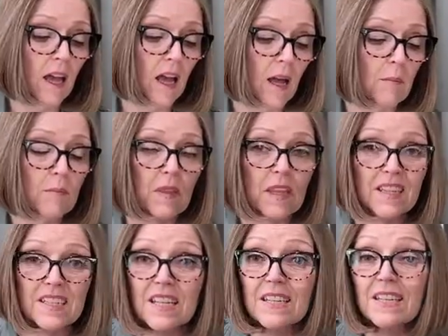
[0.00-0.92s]

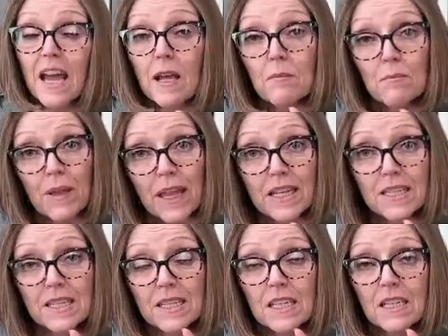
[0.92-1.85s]
It's a
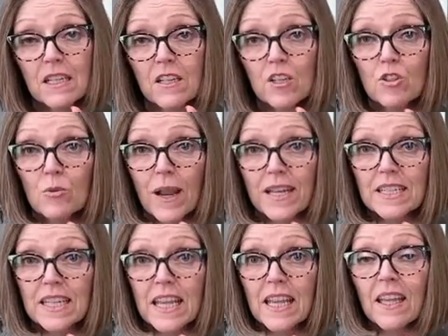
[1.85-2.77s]
nut-based
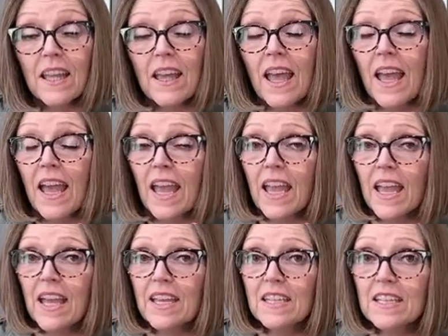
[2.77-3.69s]
dressing.
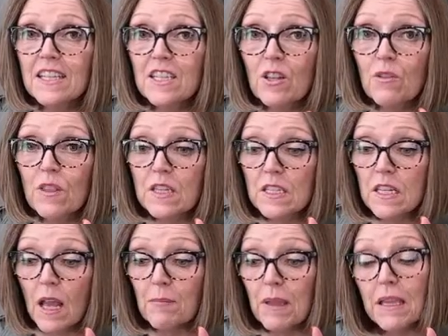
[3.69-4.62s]
And so this
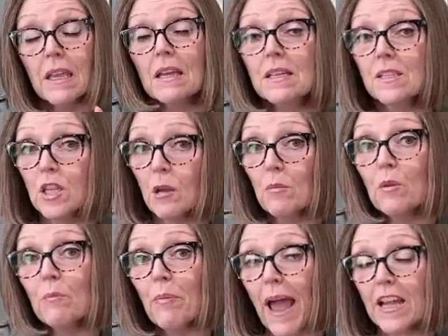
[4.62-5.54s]
is, I'm making a
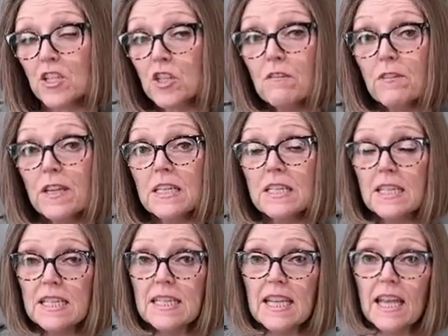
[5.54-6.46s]
double batch of it
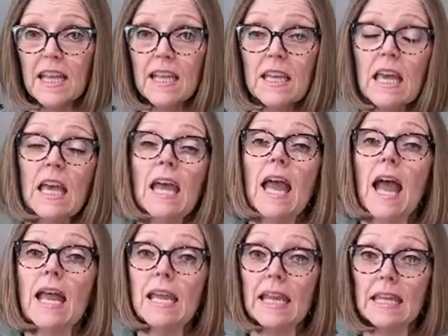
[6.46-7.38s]
to take.
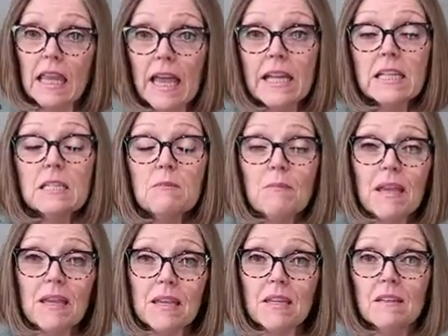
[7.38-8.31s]
And I like to
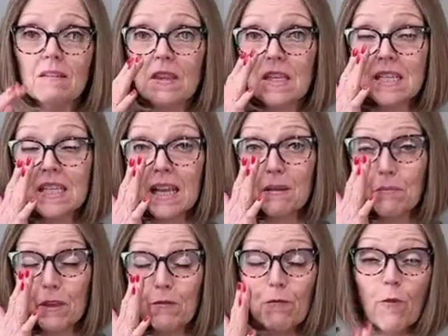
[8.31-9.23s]
make it the day
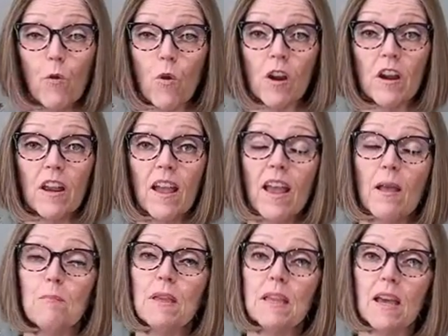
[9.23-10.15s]
before
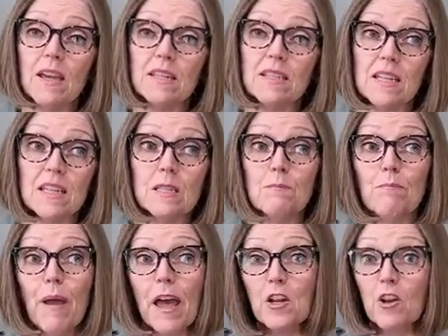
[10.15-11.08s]
because it's
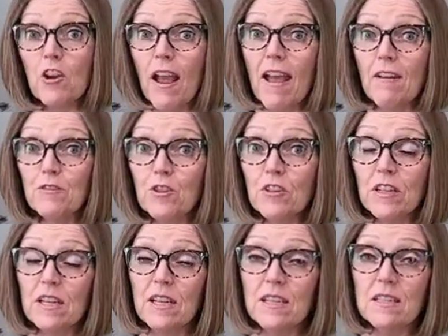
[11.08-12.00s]
better after
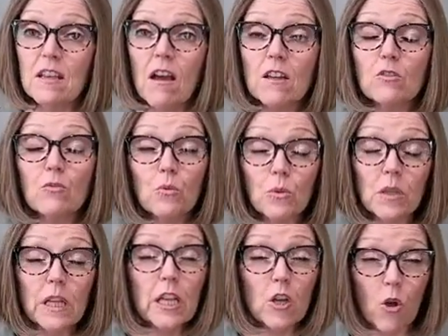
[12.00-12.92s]
it has gotten
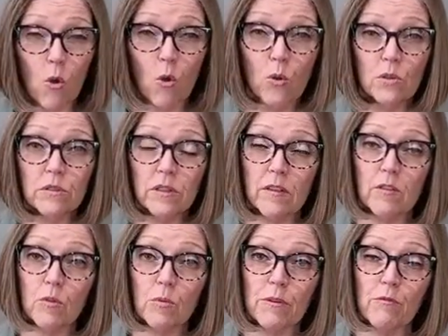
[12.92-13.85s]
really cold
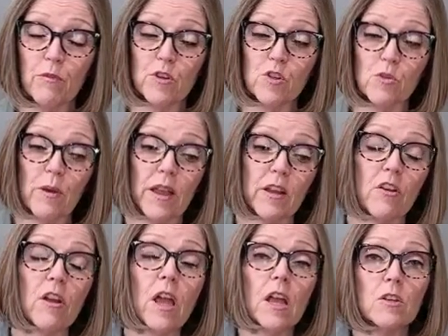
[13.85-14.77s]
in the
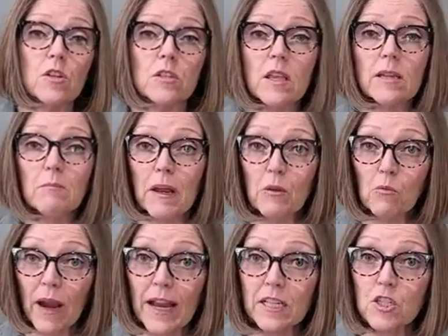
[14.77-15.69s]
refrigerator. Just like my
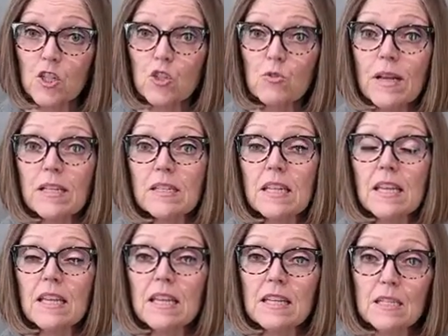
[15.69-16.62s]
ranch
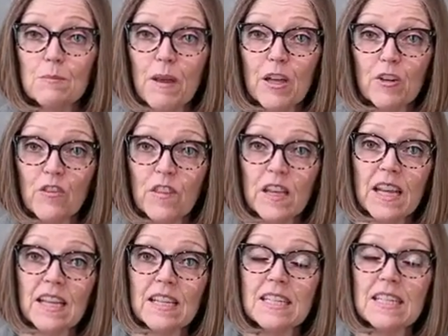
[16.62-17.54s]
dressing is better the
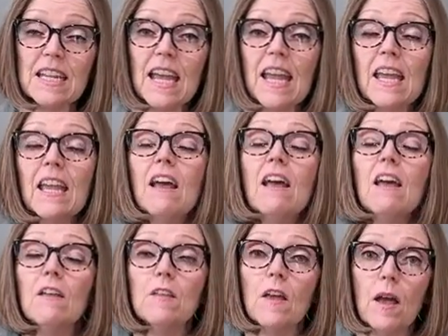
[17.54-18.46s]
next day,
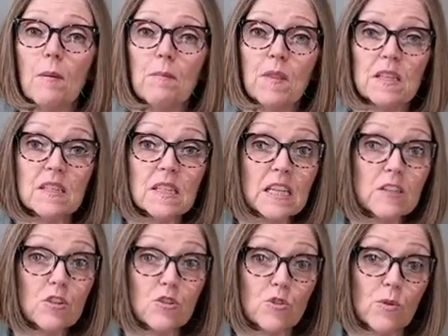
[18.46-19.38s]
the
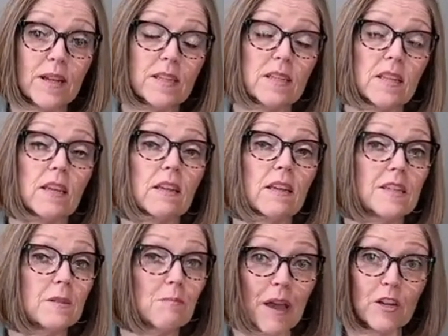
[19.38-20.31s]
Caesar dressing
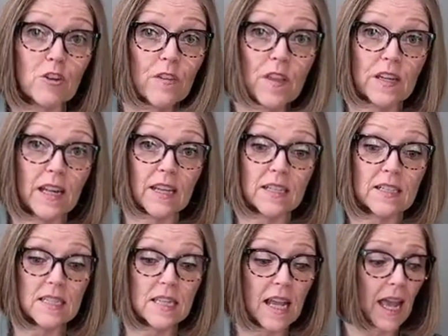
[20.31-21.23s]
is better the
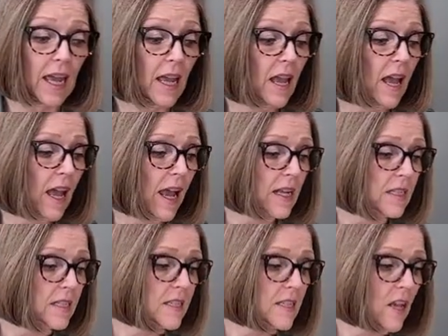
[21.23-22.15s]
next day.
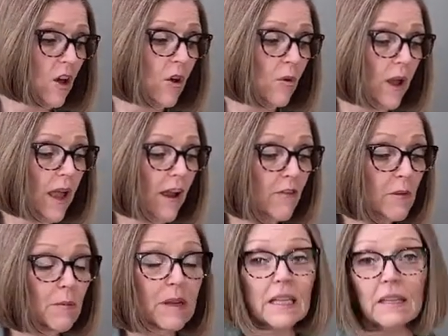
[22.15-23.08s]
And so
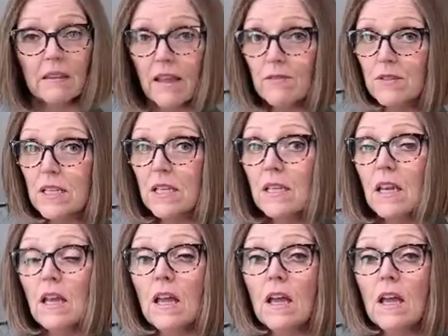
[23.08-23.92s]
everybody loves it.